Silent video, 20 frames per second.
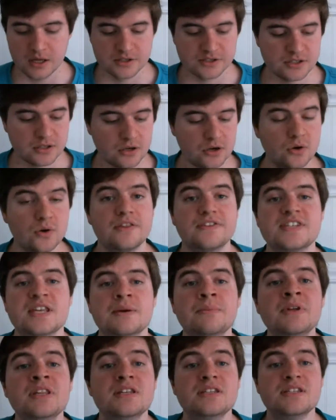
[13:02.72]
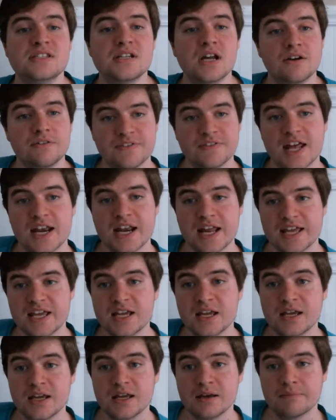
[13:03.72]
So some of the stuff that
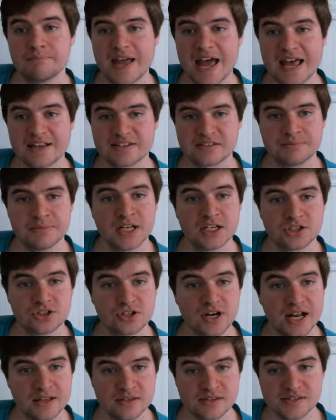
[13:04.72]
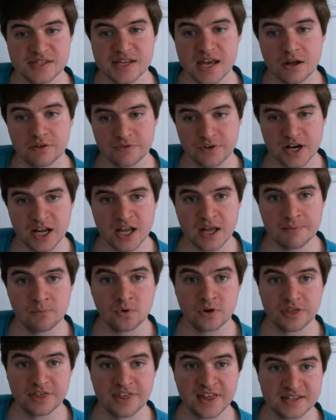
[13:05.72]
he asked me to try and sell for him
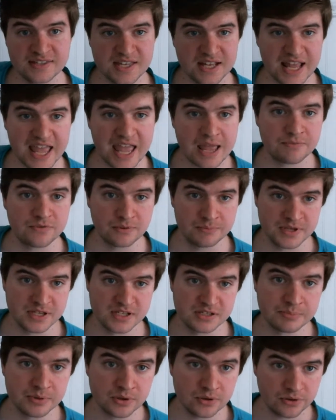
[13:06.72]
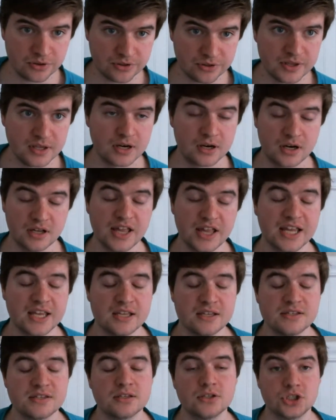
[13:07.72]
were things that came from his booth or like
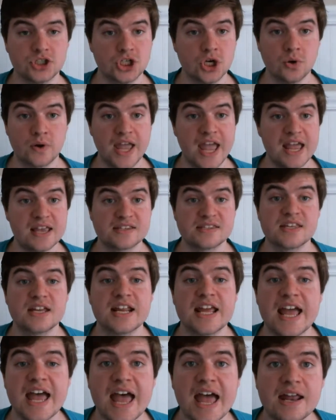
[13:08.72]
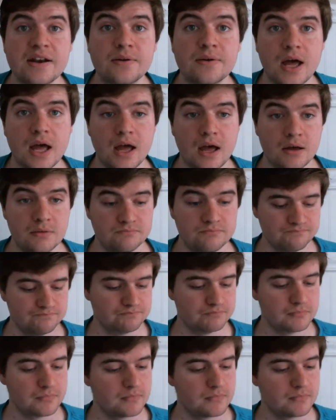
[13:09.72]
his showcase that he had. Um,